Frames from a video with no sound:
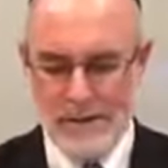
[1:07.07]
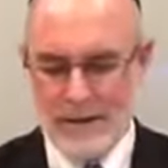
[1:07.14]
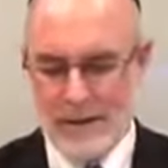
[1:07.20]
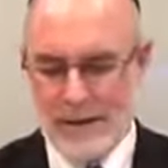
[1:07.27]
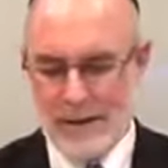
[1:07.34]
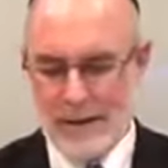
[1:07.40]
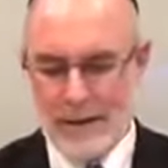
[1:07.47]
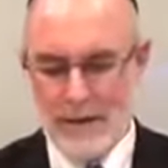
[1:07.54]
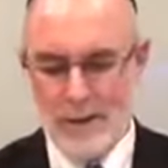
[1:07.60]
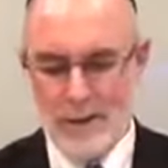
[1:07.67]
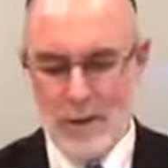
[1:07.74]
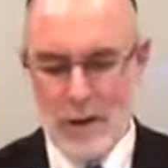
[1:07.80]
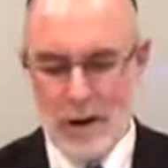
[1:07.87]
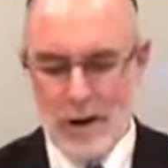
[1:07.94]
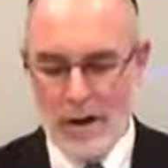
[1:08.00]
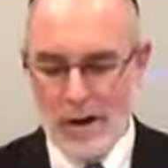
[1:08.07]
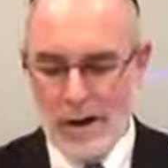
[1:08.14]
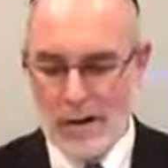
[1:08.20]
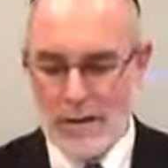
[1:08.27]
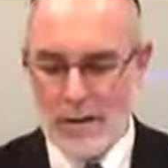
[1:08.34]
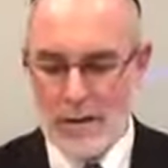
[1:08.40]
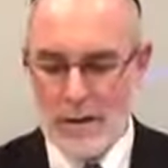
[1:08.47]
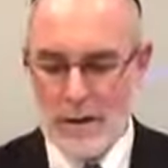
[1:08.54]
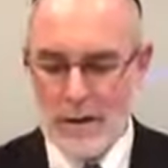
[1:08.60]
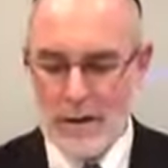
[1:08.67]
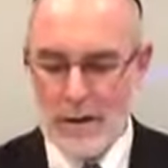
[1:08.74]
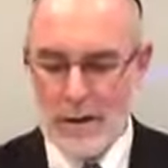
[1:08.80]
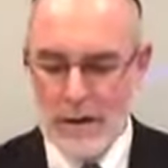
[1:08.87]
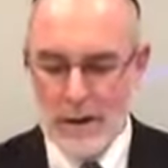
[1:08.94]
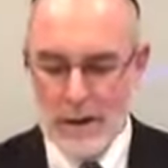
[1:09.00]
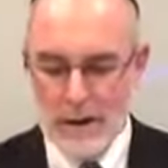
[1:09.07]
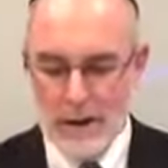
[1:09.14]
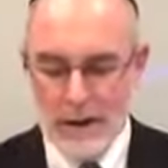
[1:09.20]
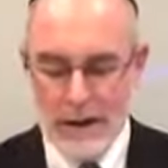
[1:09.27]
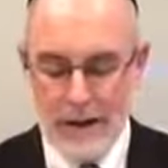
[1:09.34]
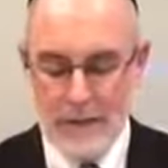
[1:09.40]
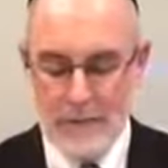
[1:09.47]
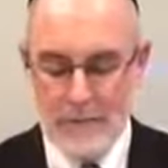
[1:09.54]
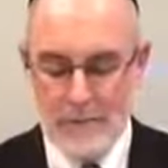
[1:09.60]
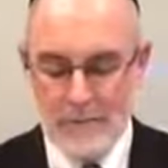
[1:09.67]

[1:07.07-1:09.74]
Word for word: he didn't live too long ago. Okay?